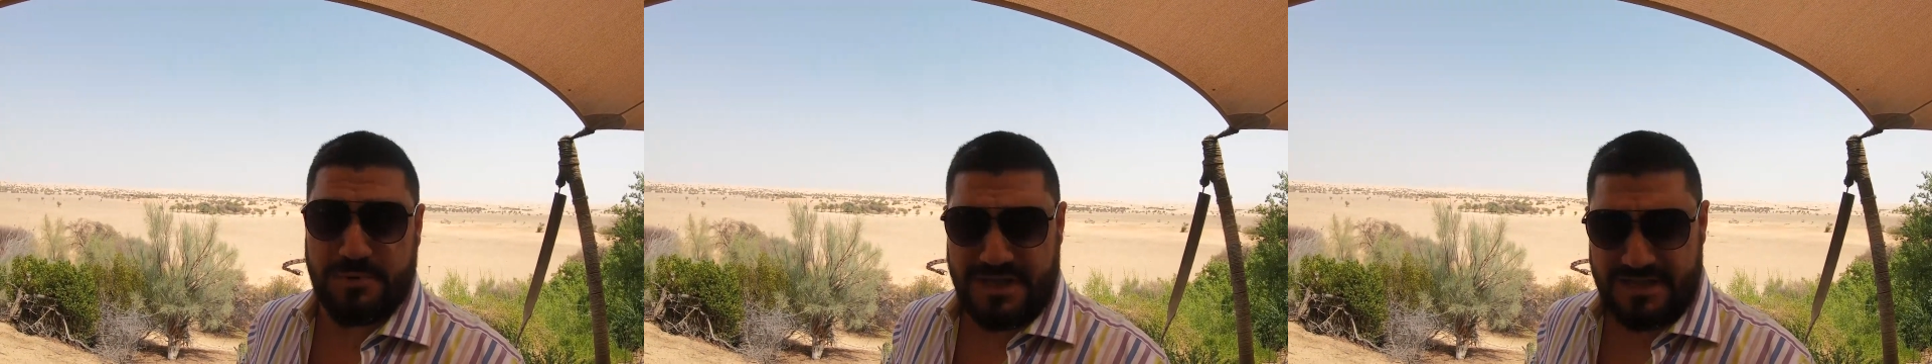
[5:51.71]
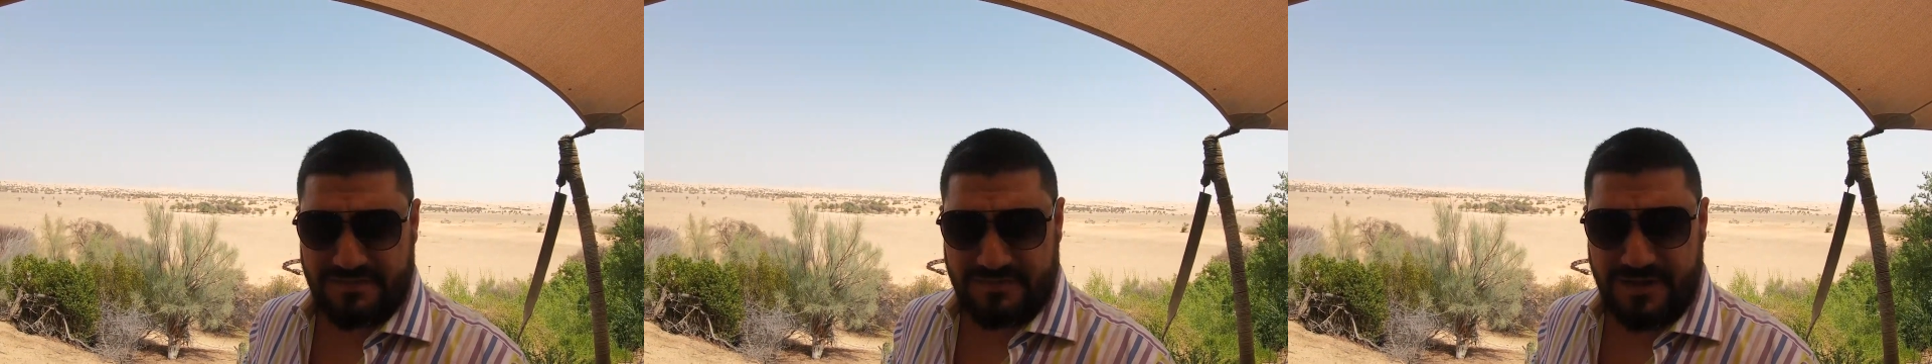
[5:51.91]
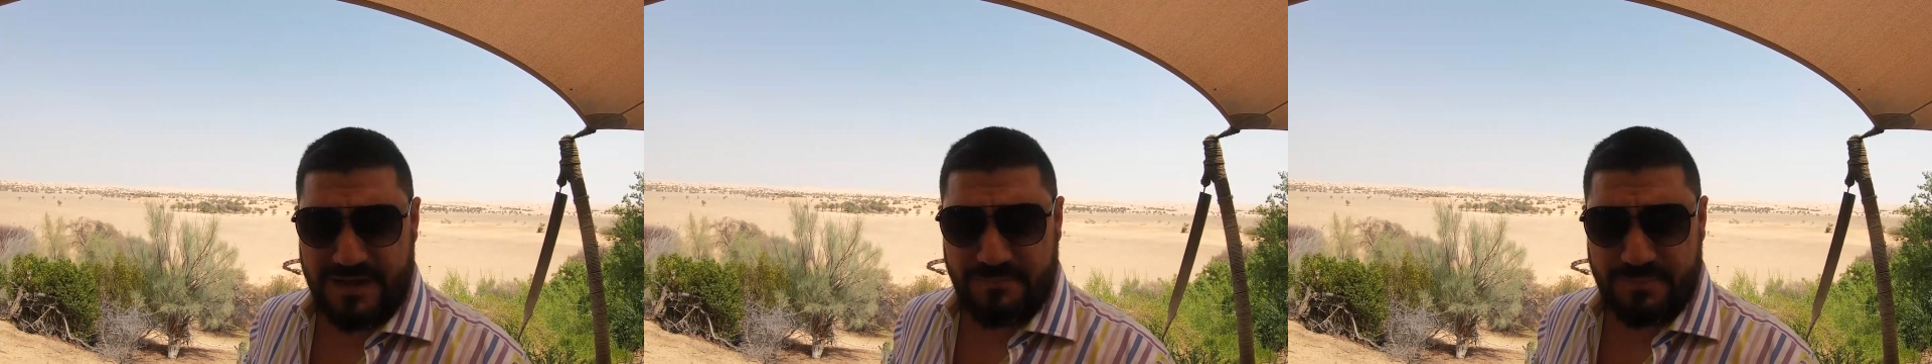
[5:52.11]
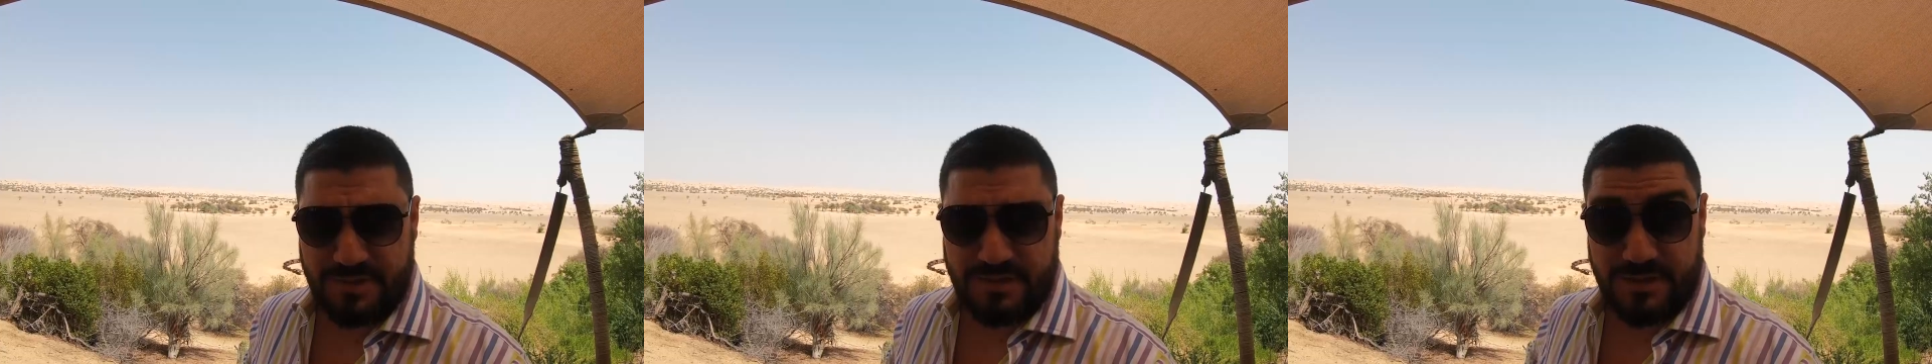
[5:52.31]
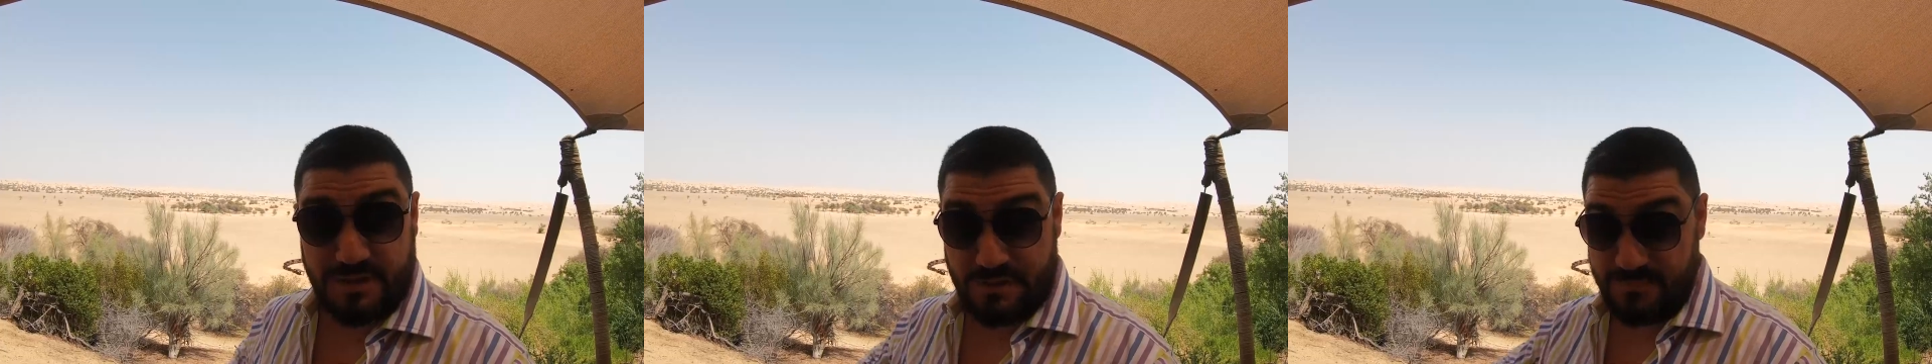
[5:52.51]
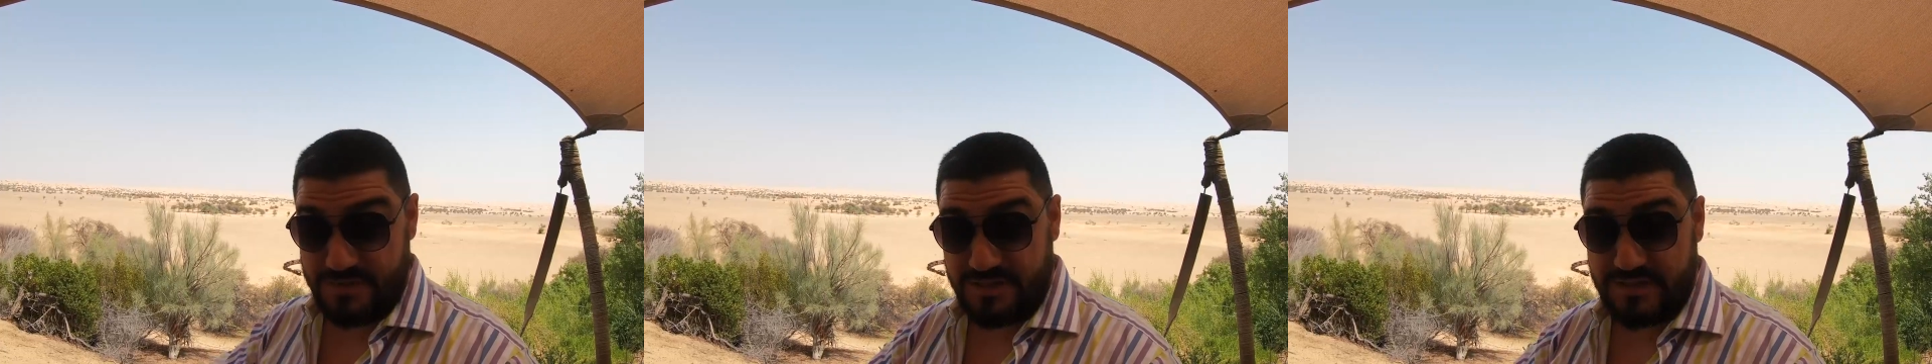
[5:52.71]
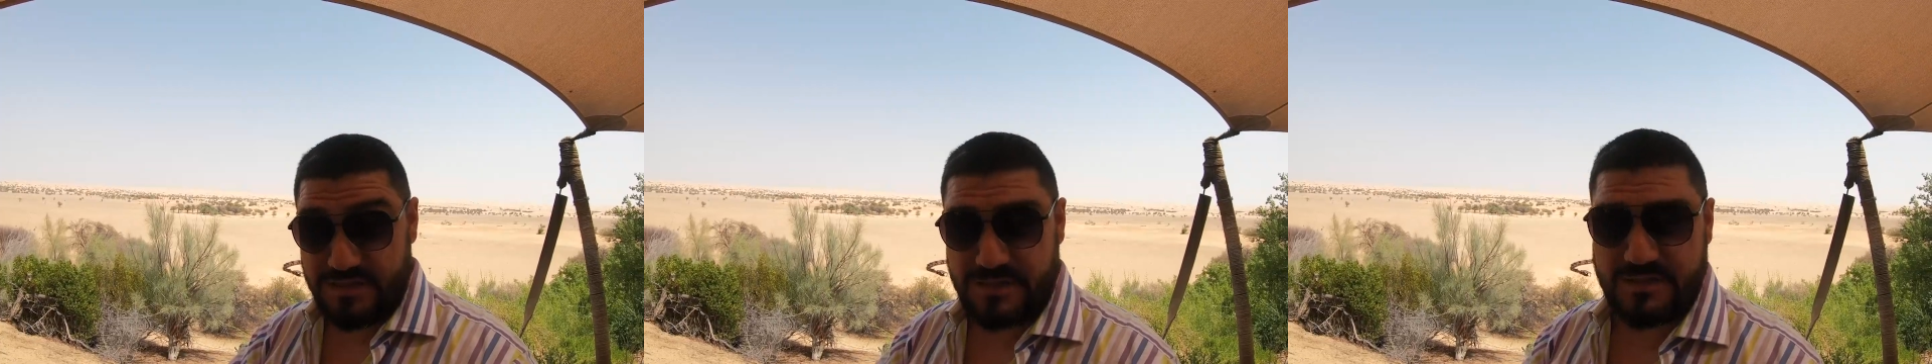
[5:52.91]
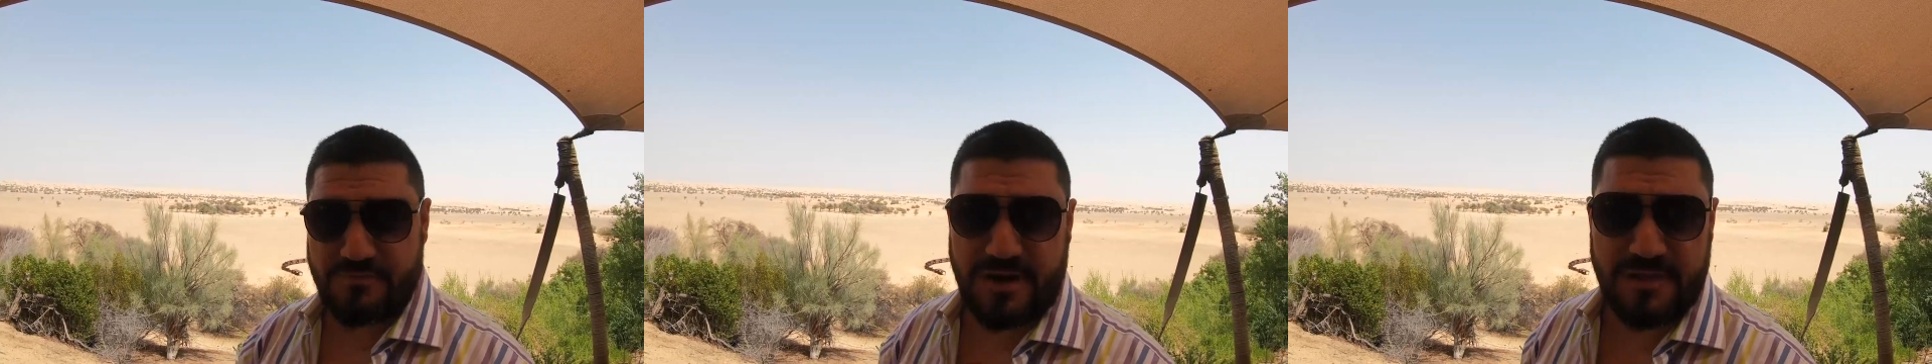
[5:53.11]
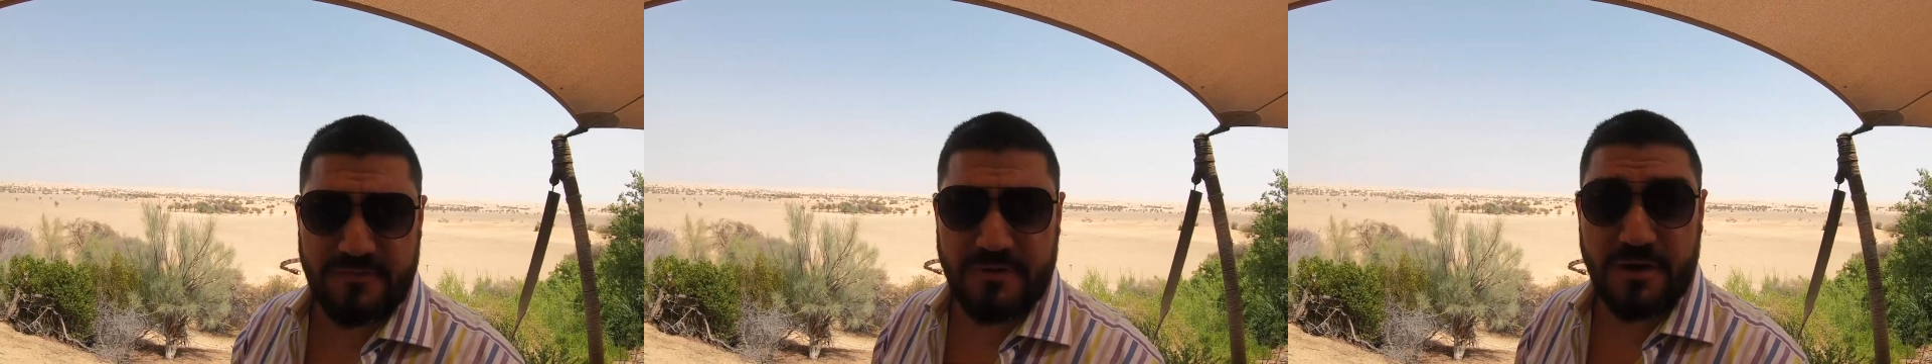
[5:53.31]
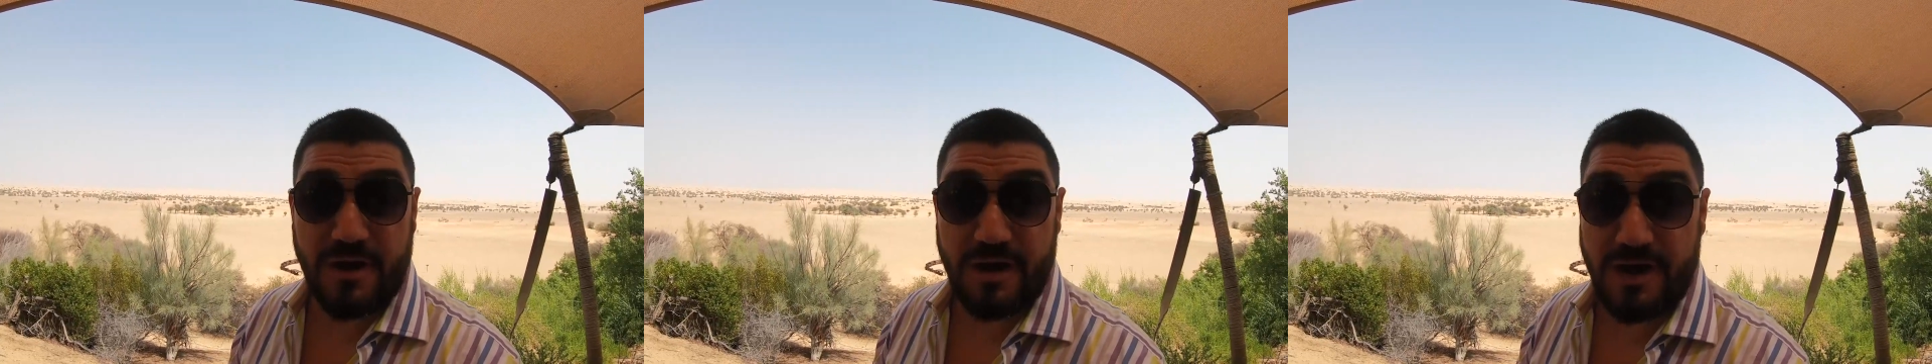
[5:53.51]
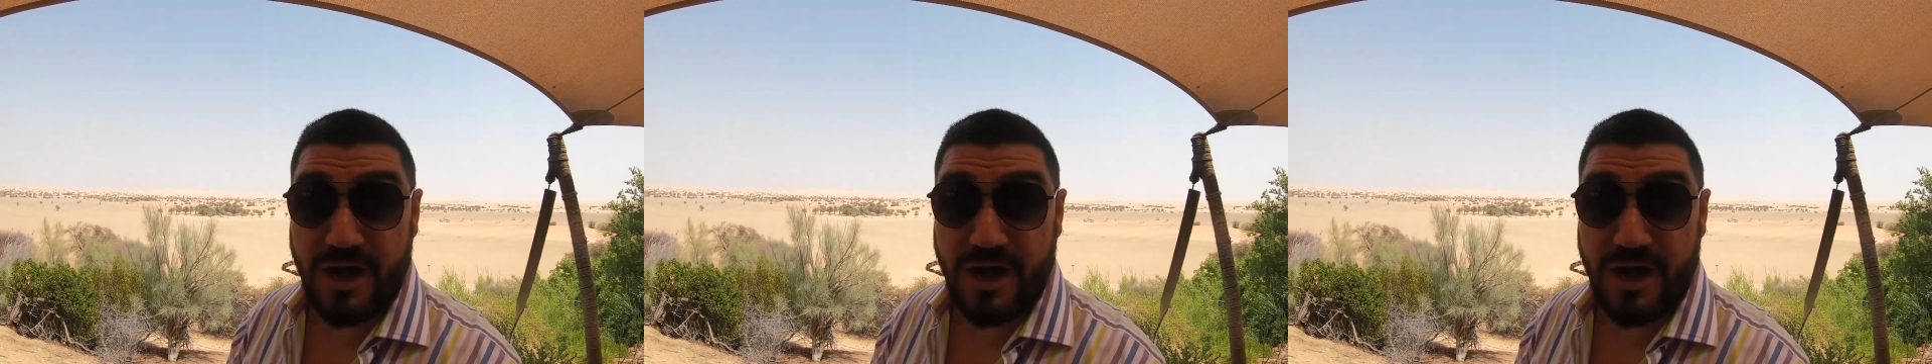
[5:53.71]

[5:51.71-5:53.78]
plant types, species rather,